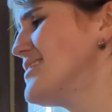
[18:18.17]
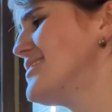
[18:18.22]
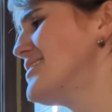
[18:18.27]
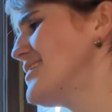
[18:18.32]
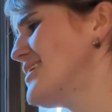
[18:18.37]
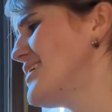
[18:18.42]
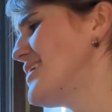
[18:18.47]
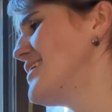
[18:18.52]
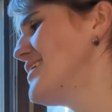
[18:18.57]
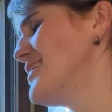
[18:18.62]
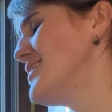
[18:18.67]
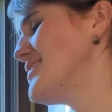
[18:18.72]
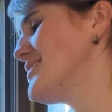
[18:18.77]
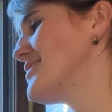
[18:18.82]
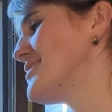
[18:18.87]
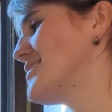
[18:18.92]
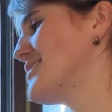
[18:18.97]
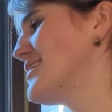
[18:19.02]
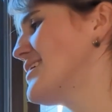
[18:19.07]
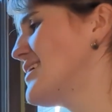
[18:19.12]
da da
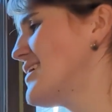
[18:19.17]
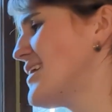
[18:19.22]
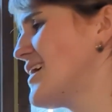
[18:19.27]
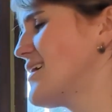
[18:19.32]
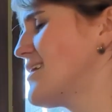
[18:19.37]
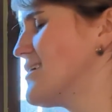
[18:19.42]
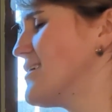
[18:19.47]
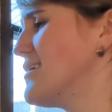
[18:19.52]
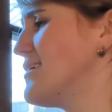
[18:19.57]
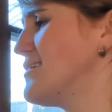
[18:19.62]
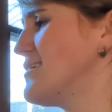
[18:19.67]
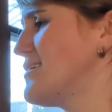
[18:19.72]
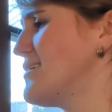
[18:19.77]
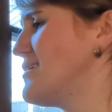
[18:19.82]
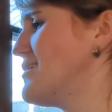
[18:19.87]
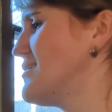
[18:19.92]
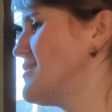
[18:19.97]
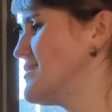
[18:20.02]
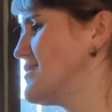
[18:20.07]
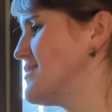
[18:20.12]
da da da da
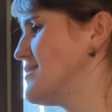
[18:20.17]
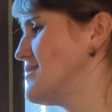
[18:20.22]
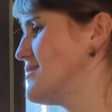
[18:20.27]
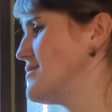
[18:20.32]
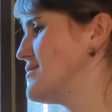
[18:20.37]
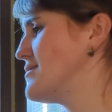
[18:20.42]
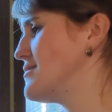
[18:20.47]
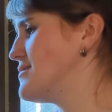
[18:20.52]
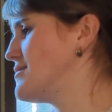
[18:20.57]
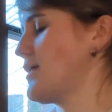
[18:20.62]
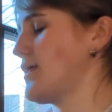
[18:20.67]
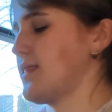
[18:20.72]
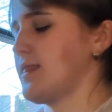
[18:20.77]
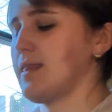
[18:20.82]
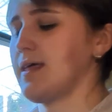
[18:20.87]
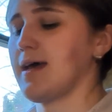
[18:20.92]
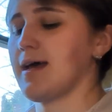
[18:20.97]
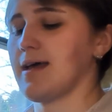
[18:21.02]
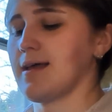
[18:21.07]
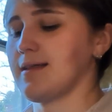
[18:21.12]
da da.
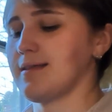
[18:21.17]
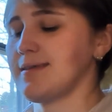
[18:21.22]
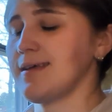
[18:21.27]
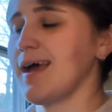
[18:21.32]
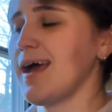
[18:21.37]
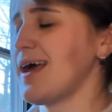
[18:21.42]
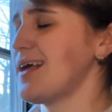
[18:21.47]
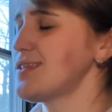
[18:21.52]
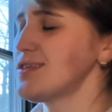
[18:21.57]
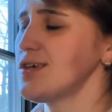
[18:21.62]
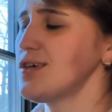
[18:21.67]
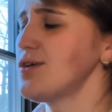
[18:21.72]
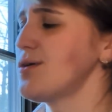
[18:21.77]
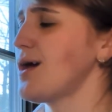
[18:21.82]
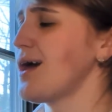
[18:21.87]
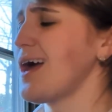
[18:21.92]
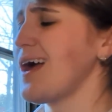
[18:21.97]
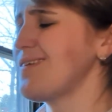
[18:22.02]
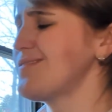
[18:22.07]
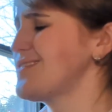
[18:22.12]
That task you
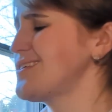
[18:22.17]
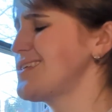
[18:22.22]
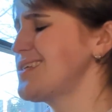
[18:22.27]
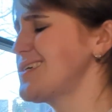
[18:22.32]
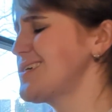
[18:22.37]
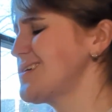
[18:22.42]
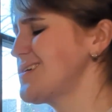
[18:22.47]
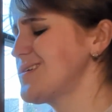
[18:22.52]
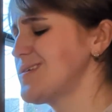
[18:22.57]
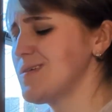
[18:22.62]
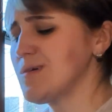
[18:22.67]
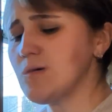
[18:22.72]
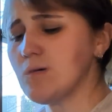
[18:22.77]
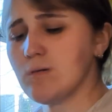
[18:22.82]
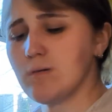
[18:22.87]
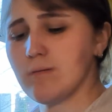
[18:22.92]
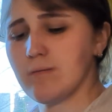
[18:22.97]
have to do,